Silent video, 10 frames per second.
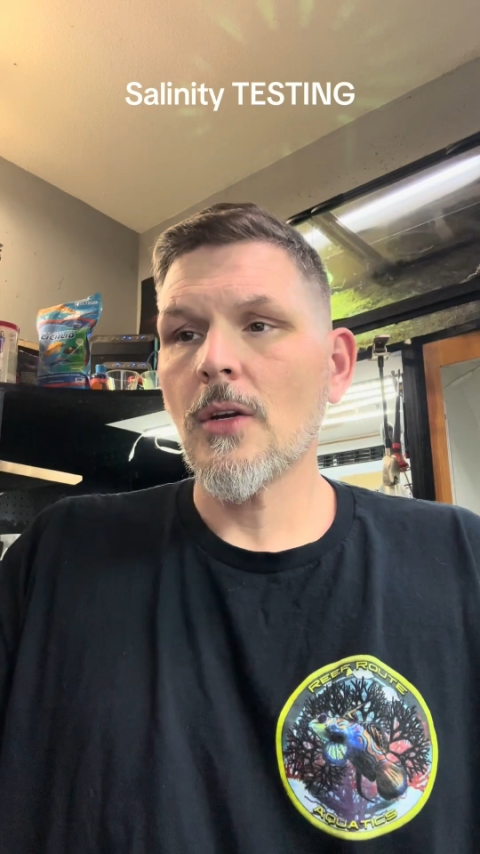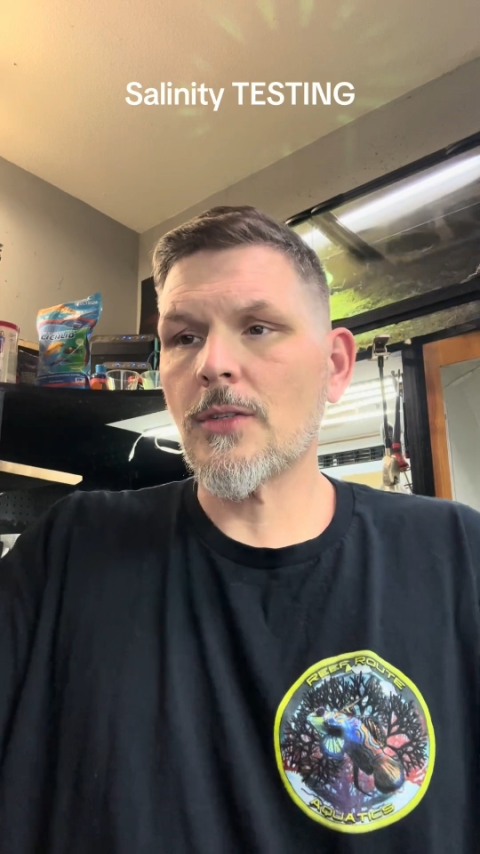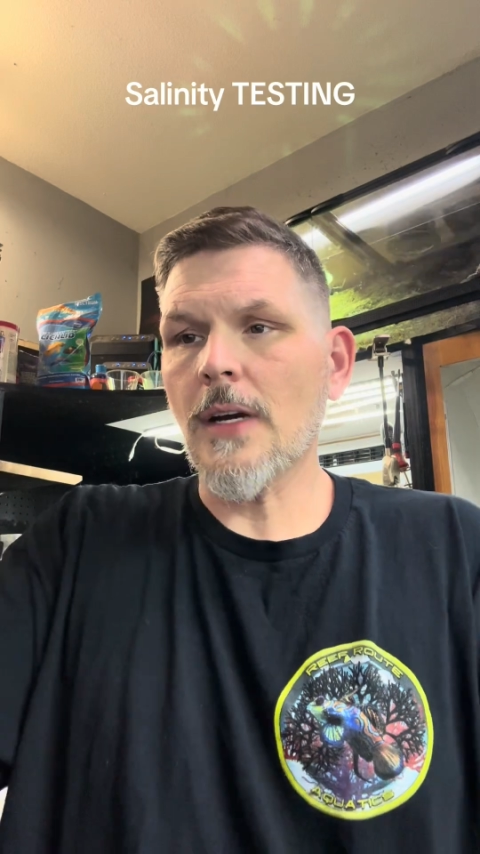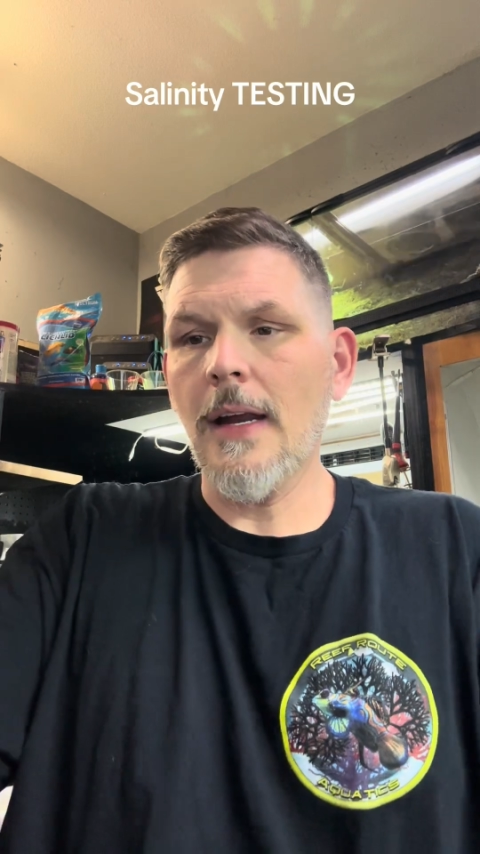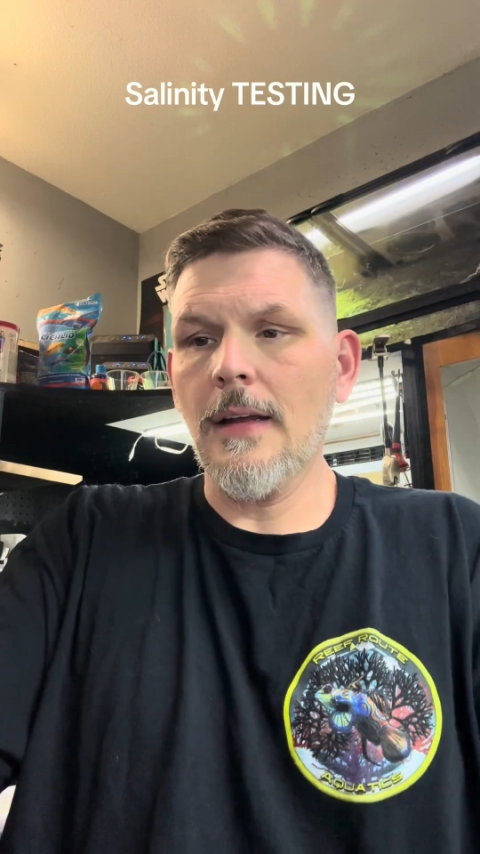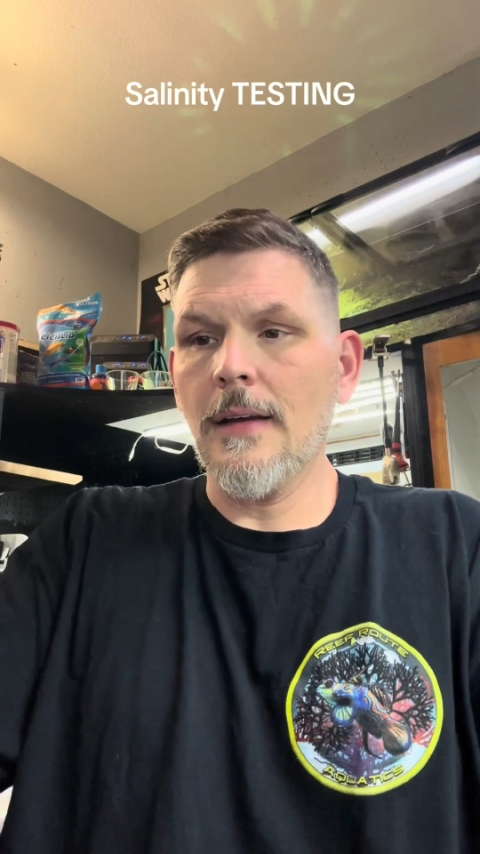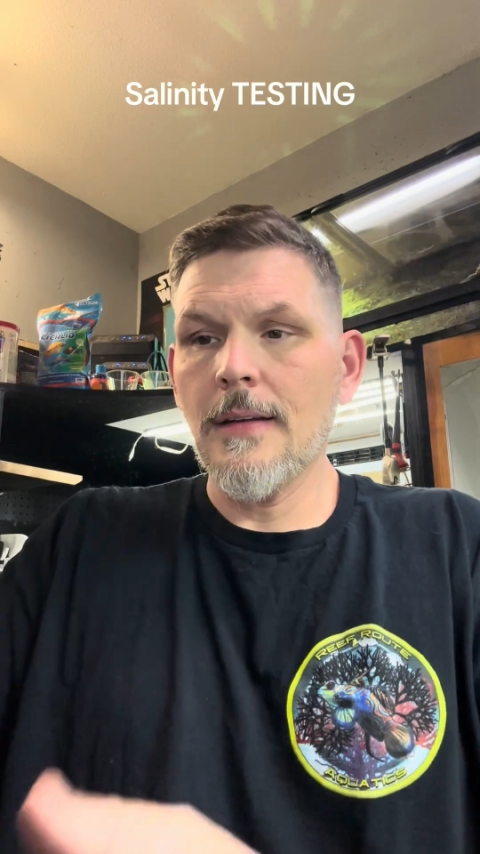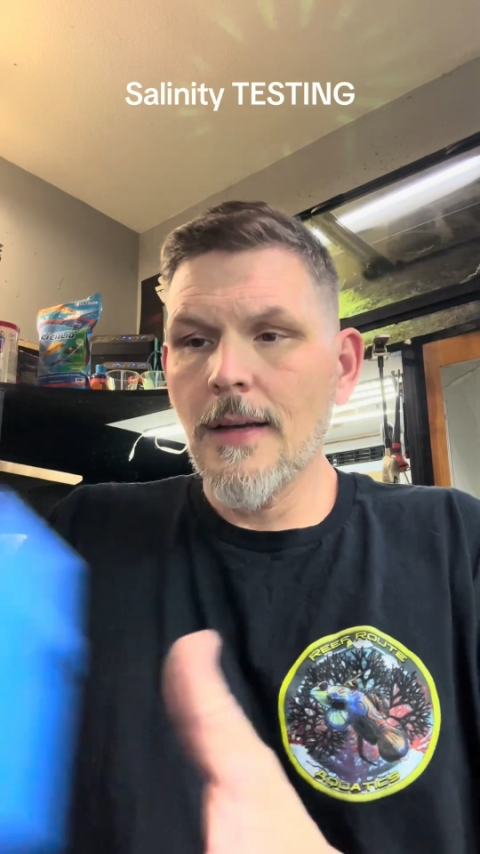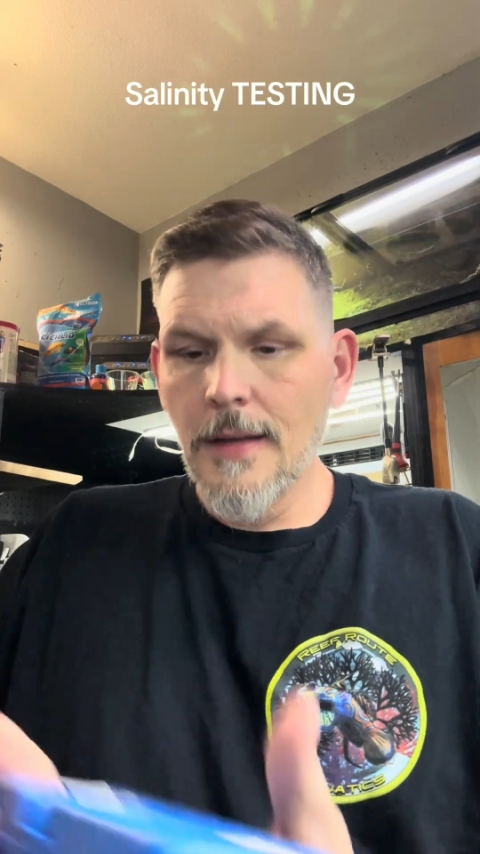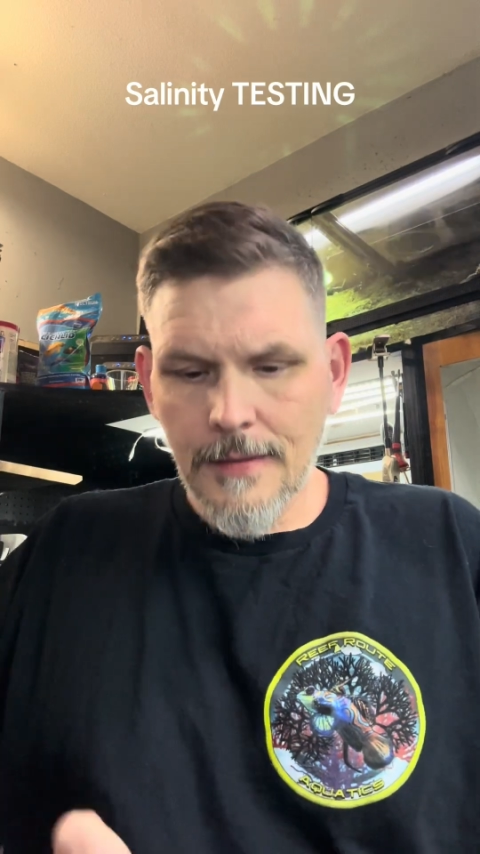trying to
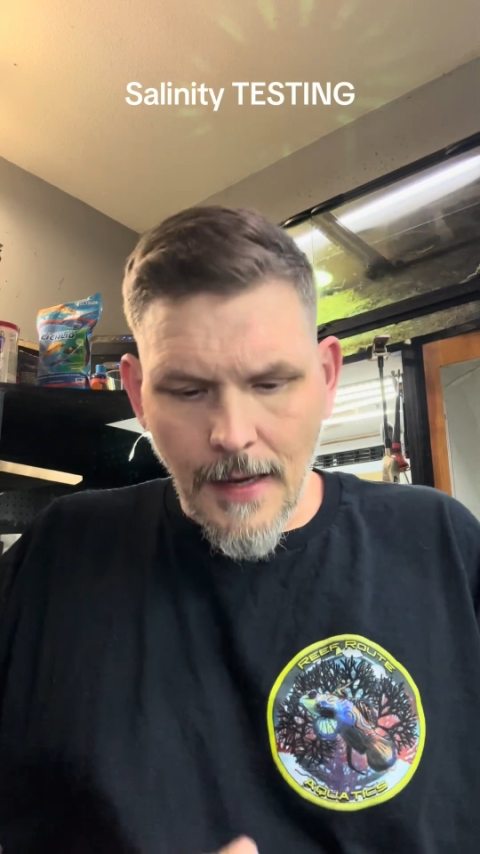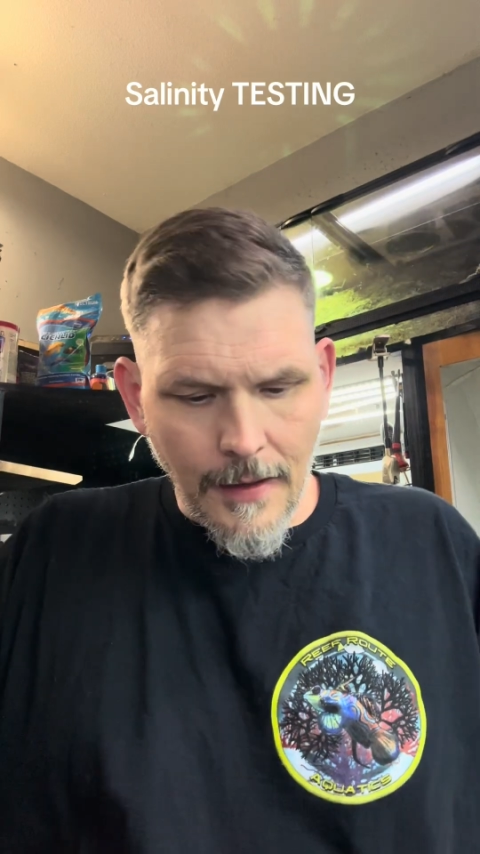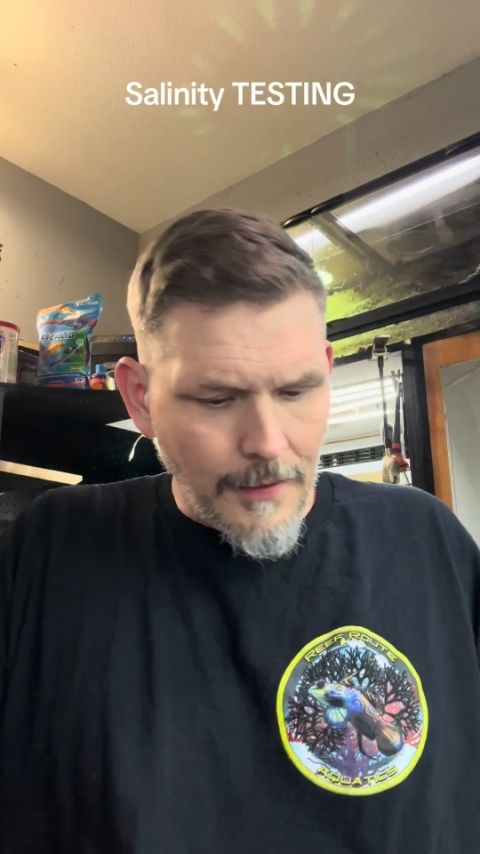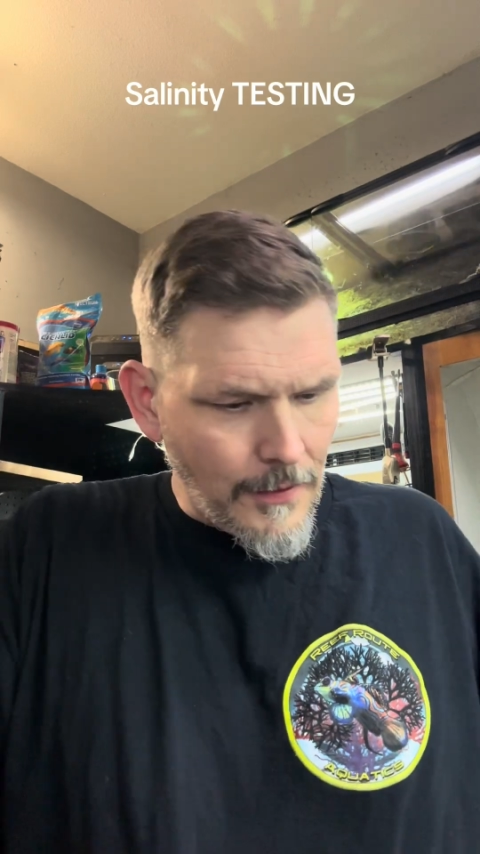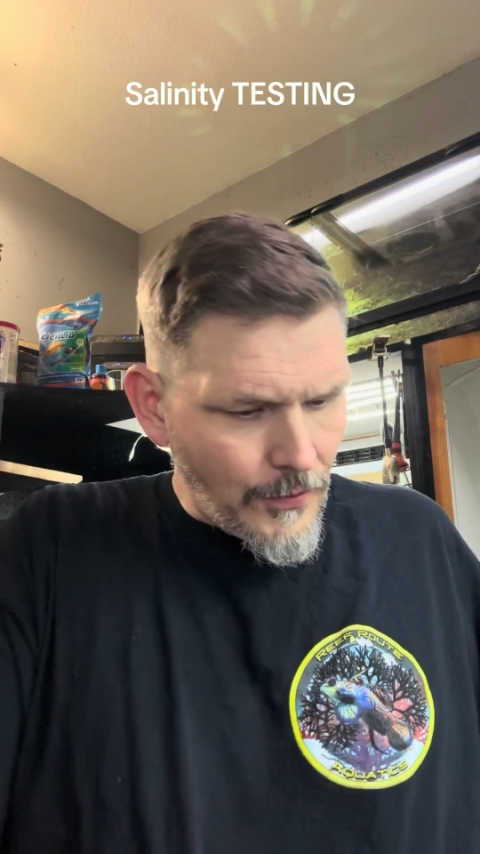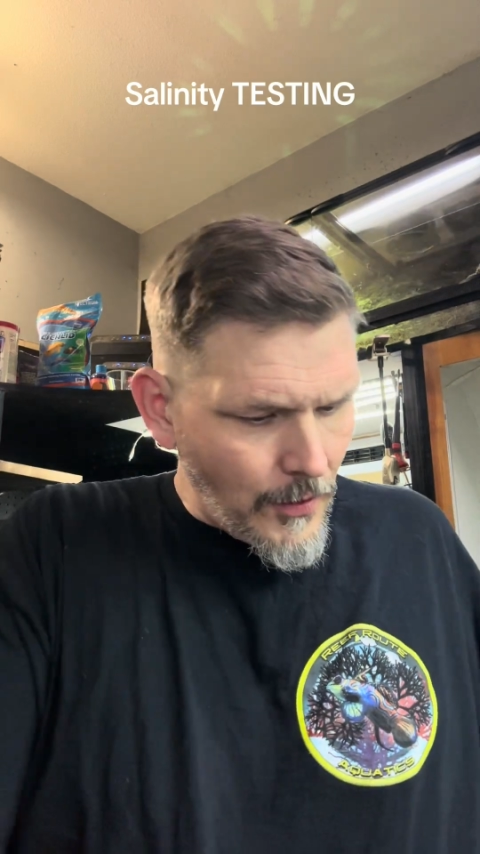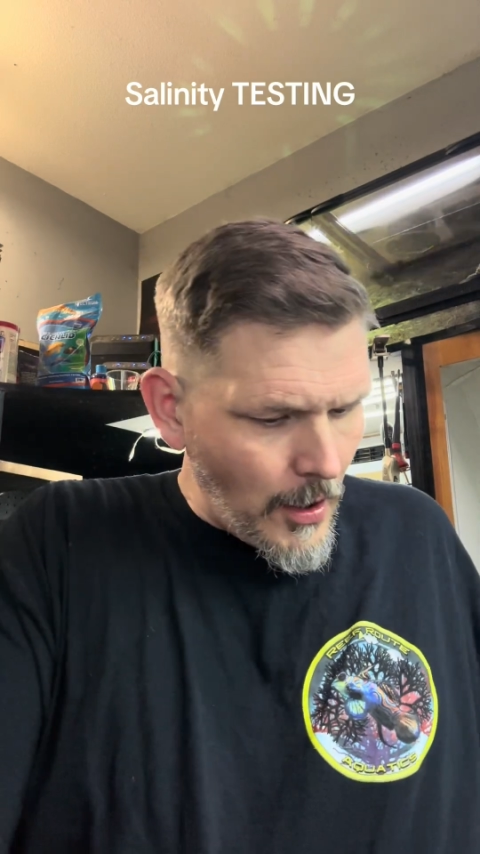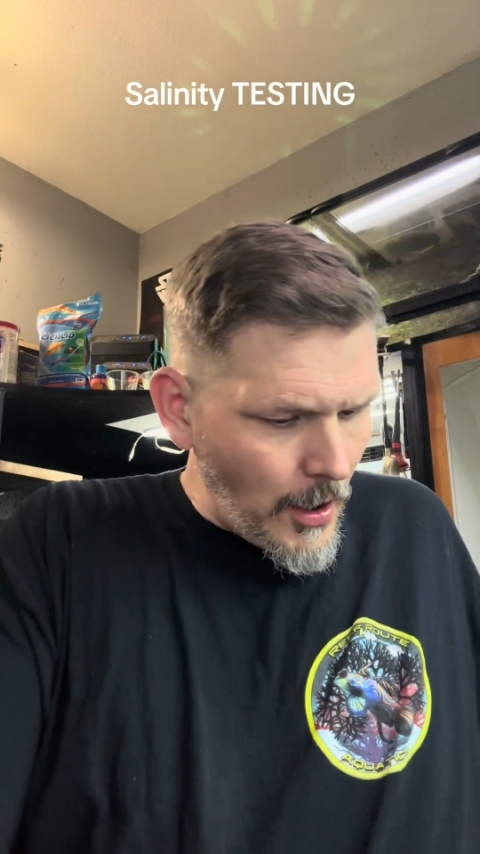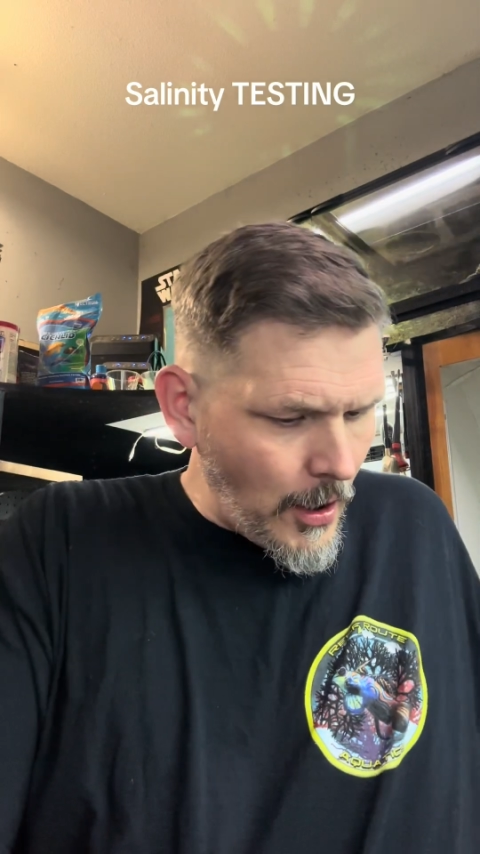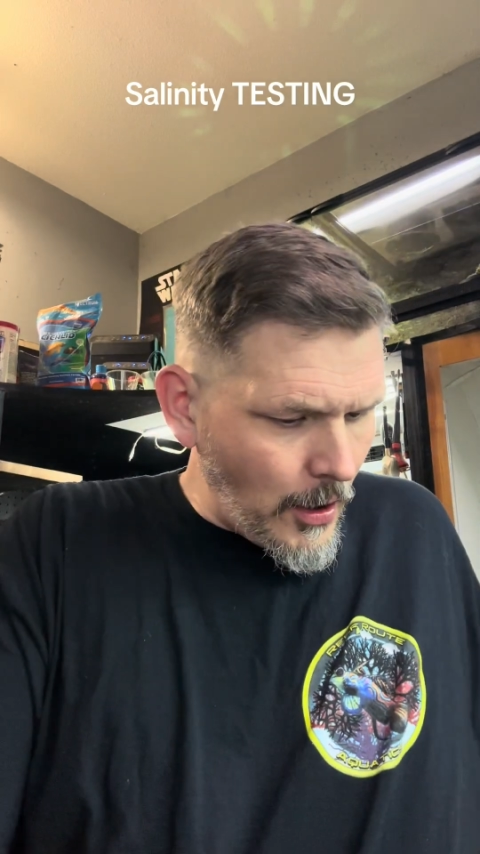take this
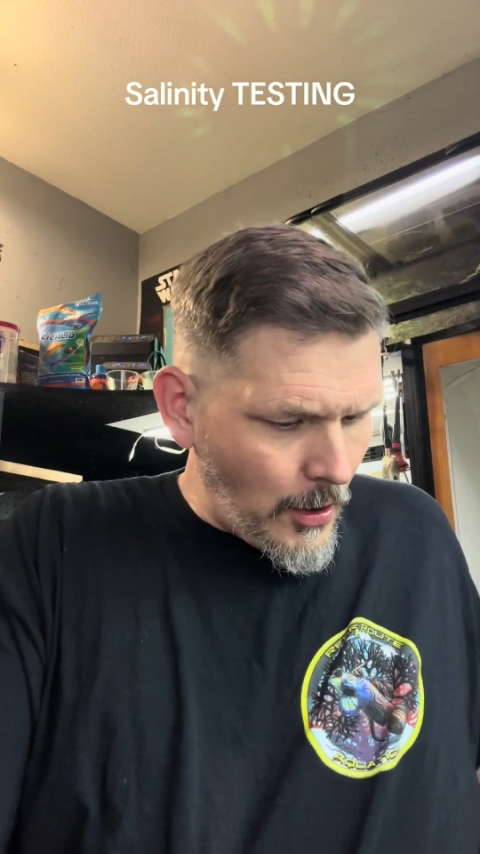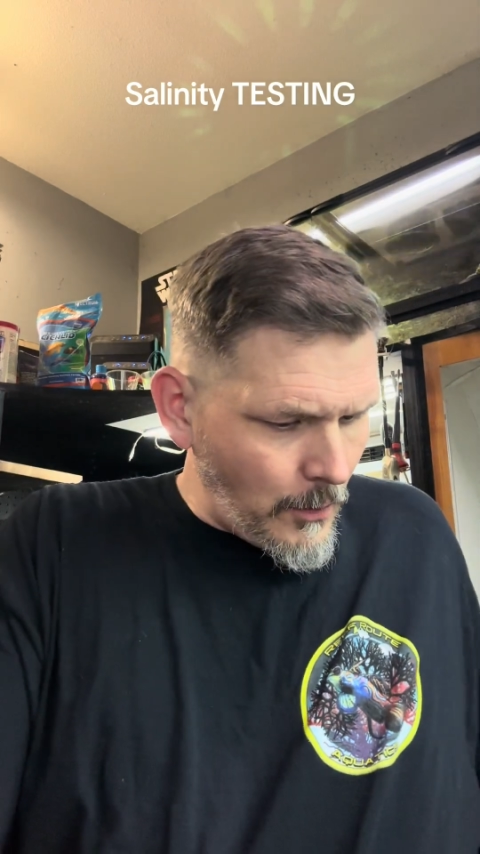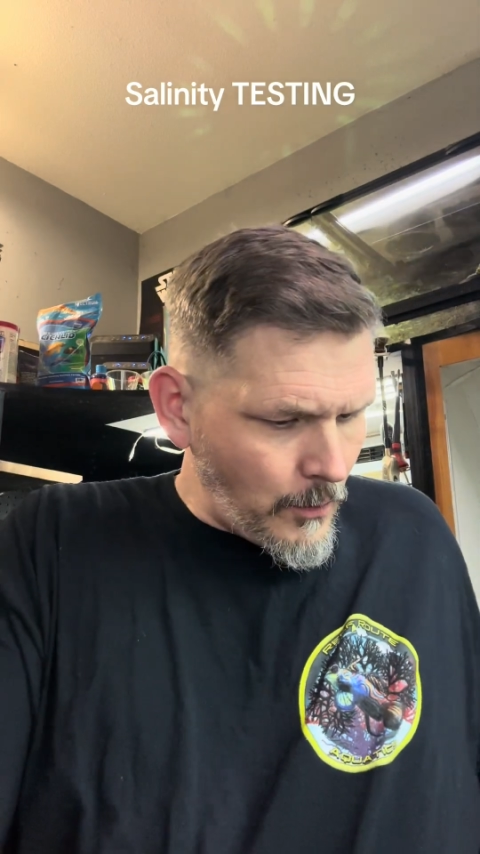thing and,